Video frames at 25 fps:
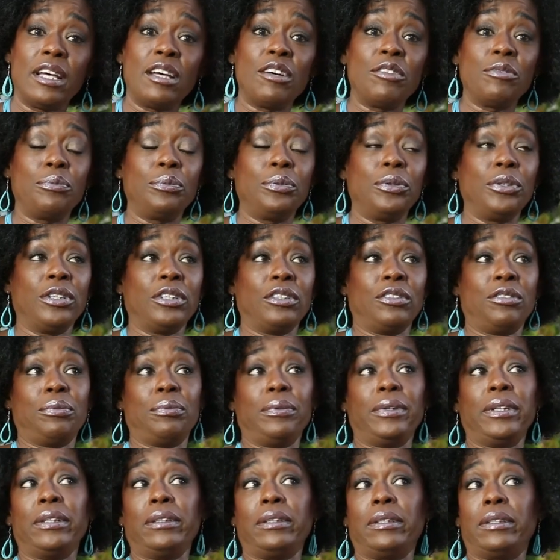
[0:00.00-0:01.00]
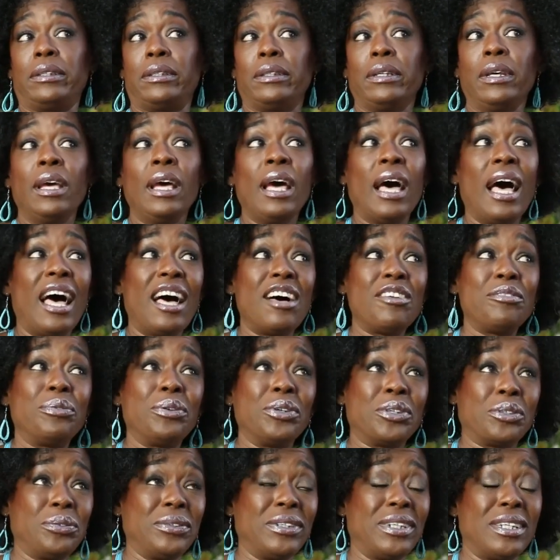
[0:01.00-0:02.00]
I've worked with
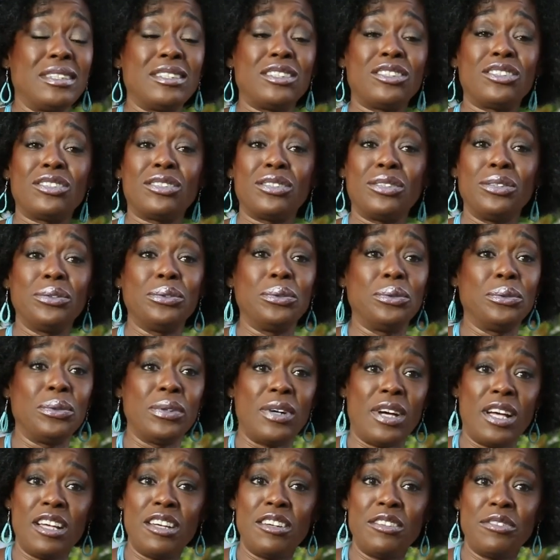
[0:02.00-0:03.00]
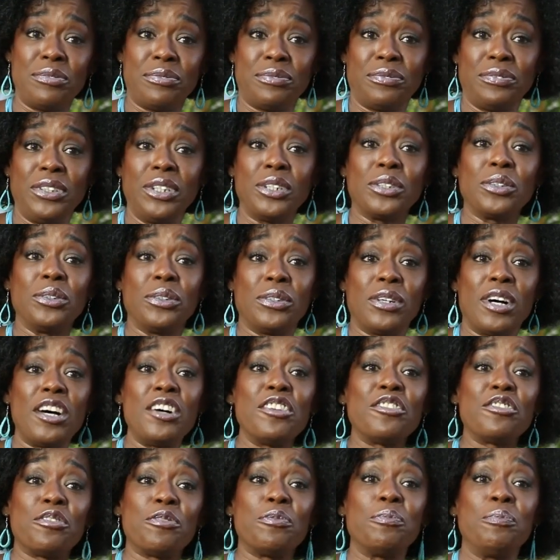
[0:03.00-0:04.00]
a slew of, you know,
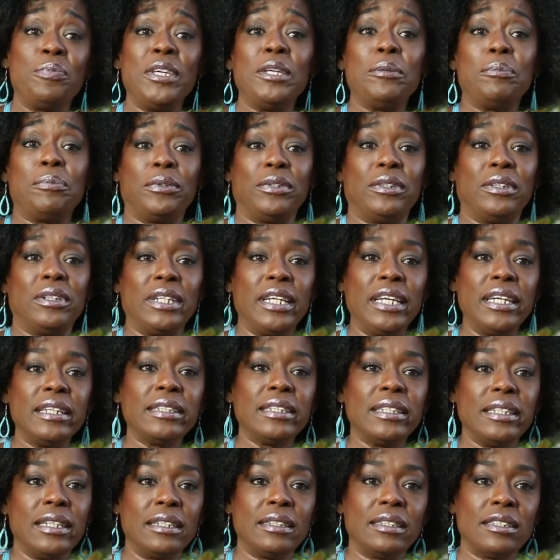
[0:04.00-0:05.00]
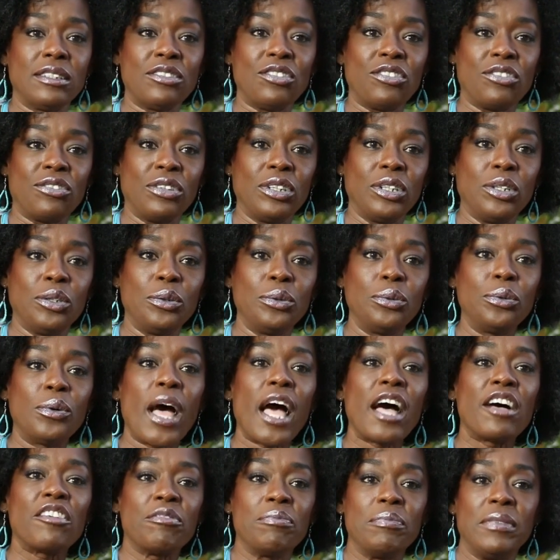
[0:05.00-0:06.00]
of people in the industry who
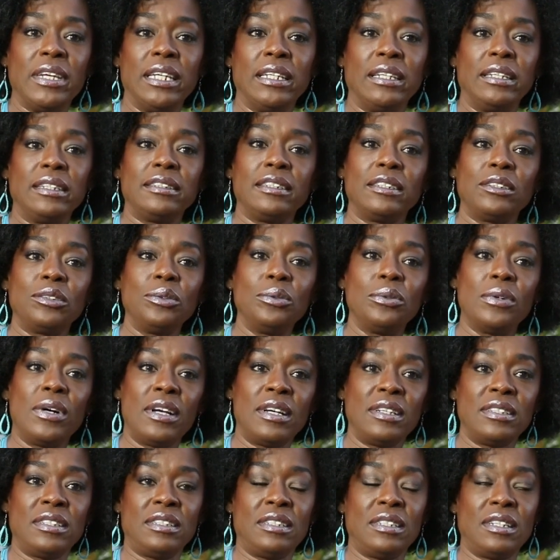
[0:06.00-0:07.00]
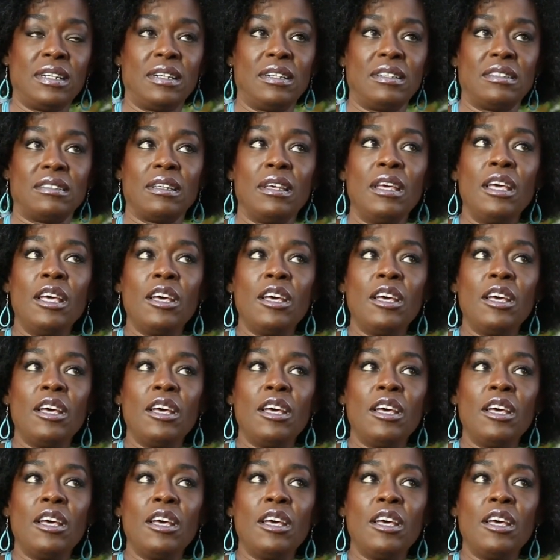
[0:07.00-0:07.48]
have made it and who are stars.